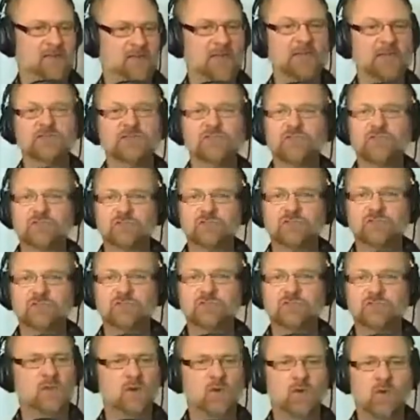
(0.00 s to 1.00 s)
strokes,
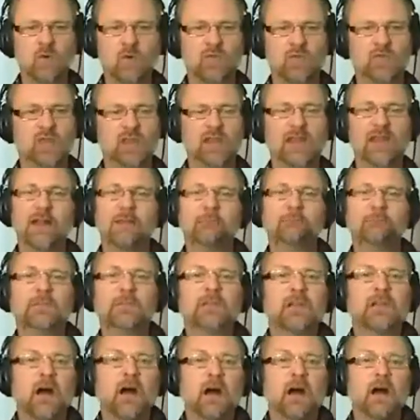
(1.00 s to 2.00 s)
the whole thing
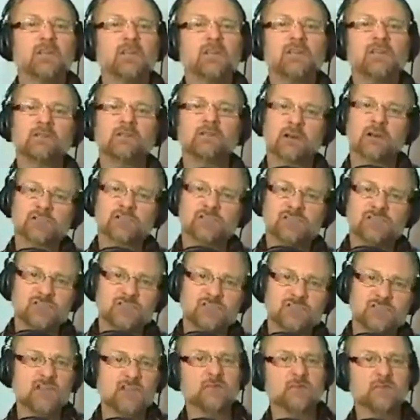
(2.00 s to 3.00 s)
because of our
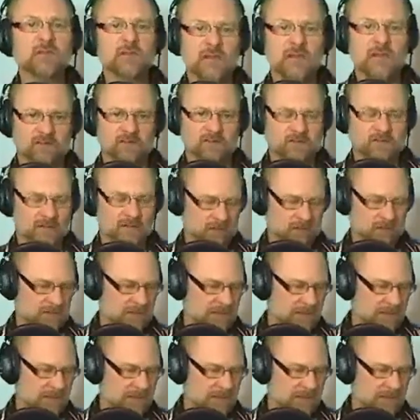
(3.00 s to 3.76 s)
sedentary lifestyle.